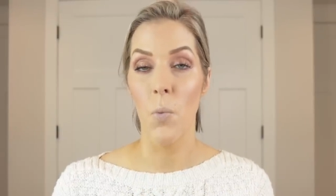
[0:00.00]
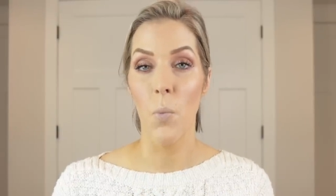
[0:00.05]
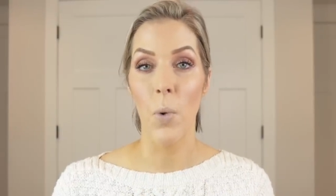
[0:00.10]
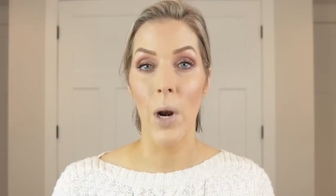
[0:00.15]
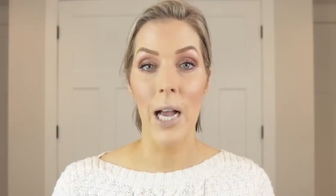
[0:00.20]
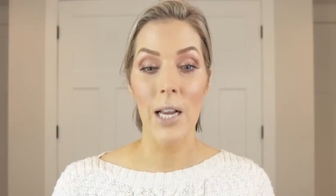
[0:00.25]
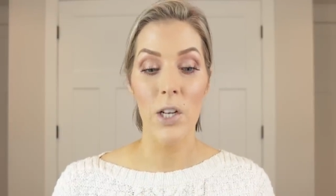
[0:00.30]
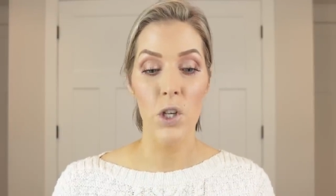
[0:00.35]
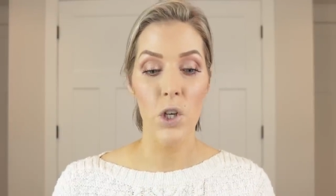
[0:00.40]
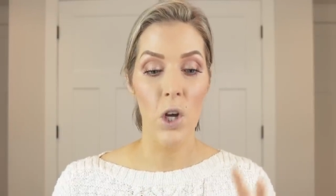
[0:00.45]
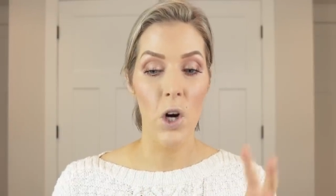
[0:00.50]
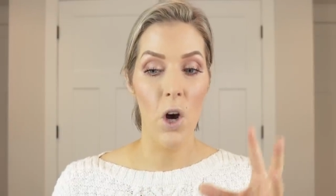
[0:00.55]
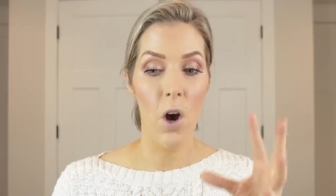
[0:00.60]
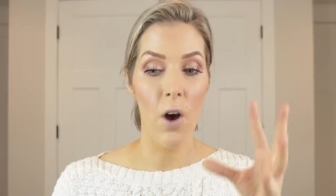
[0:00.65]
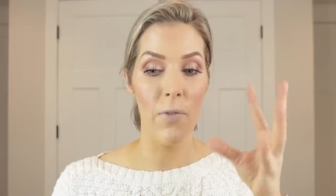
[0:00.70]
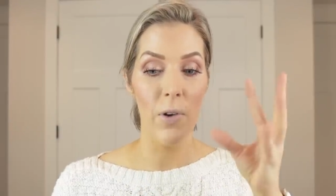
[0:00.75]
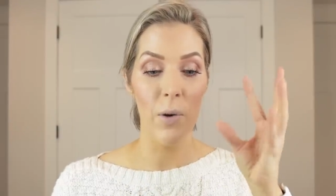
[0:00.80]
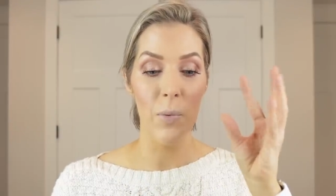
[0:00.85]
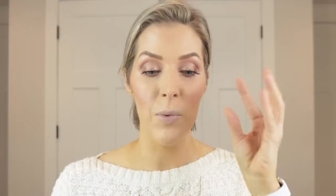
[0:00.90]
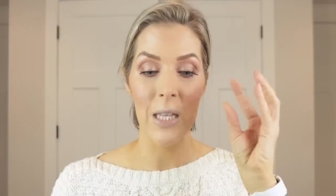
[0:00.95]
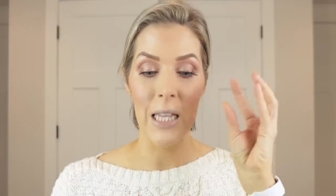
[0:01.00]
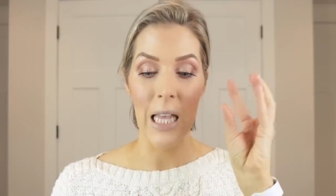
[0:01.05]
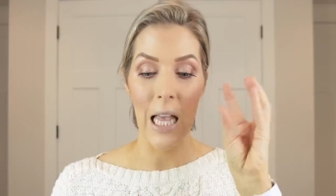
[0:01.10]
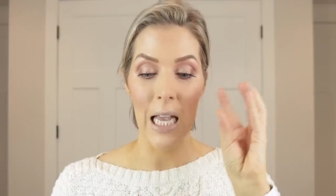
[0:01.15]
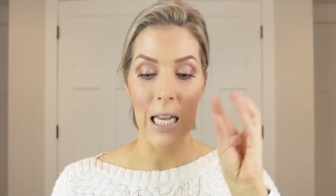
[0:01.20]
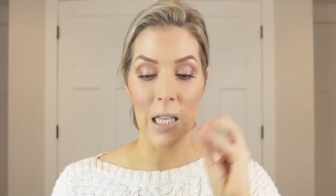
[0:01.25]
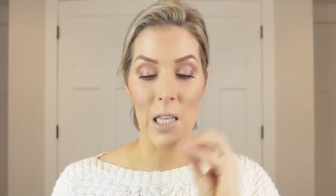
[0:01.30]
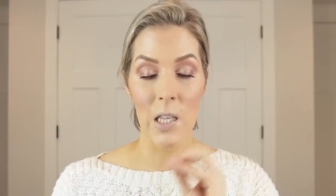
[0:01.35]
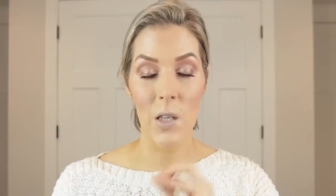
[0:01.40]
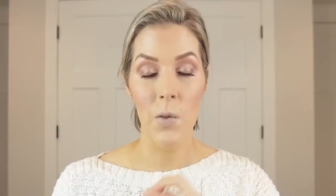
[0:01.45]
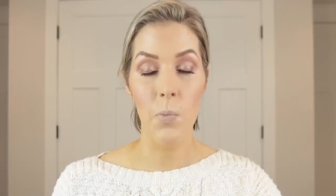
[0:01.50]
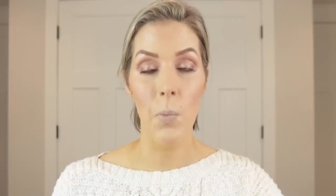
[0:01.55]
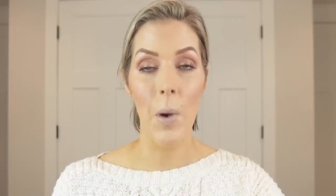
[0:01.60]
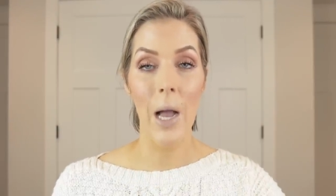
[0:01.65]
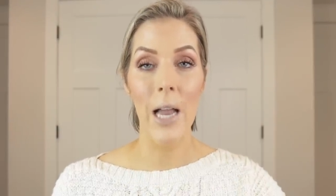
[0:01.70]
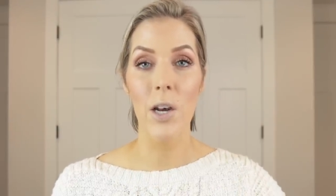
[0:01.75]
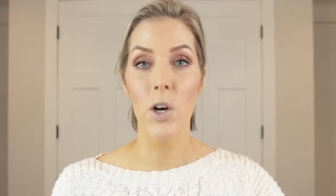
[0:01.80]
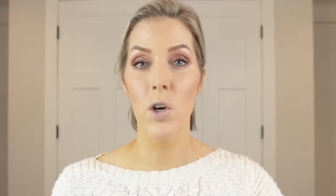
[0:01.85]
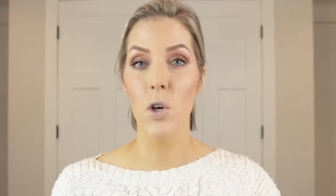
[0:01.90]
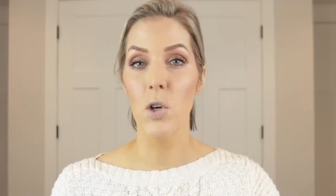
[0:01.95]
And when I took it off, it was like
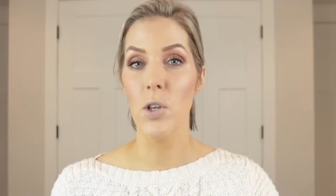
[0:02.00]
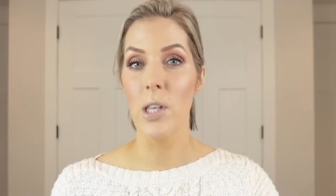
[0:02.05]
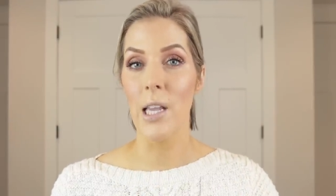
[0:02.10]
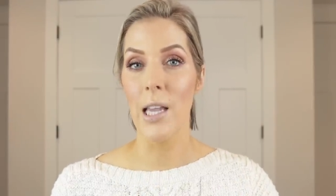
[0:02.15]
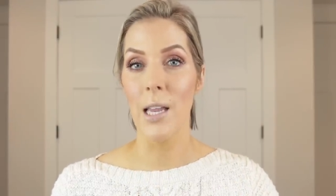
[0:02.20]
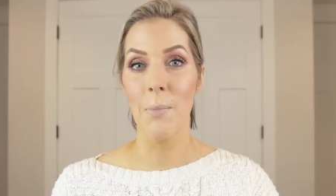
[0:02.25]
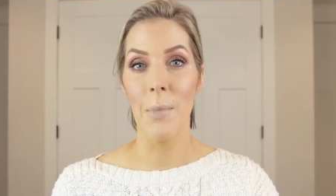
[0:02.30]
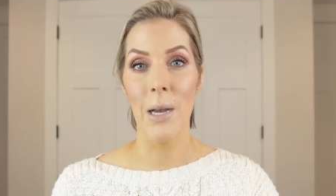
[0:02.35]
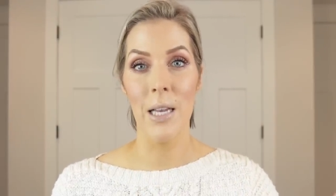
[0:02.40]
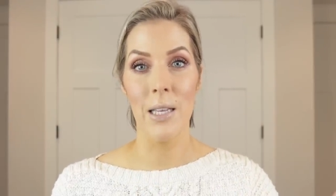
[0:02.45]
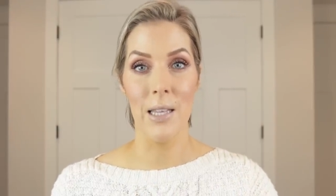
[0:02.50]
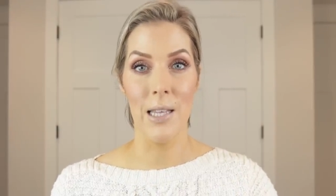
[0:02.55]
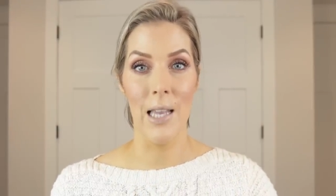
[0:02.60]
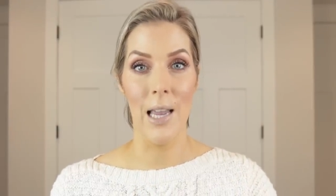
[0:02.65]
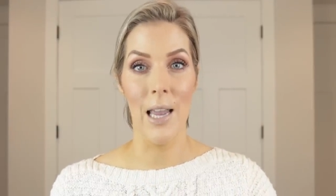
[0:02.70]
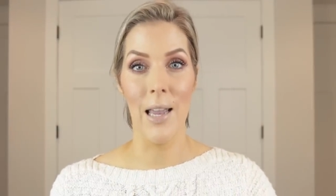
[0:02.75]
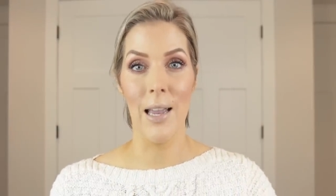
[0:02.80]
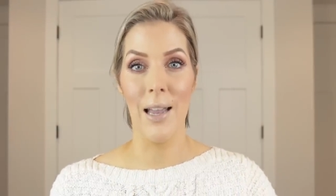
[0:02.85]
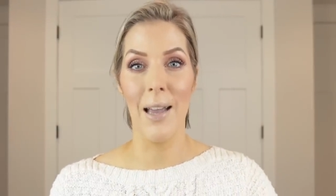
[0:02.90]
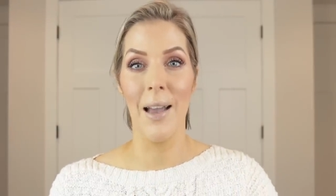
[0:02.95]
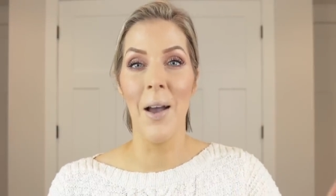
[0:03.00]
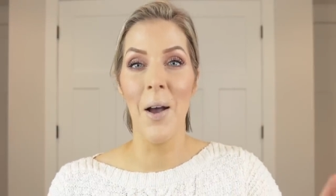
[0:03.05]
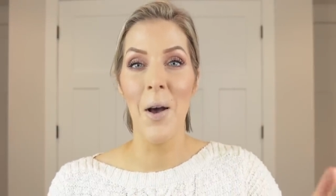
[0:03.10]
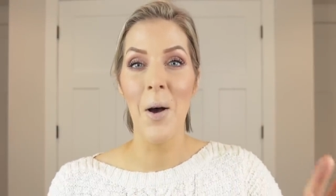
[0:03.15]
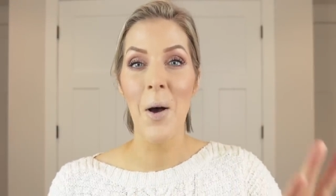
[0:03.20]
spiders in my sink.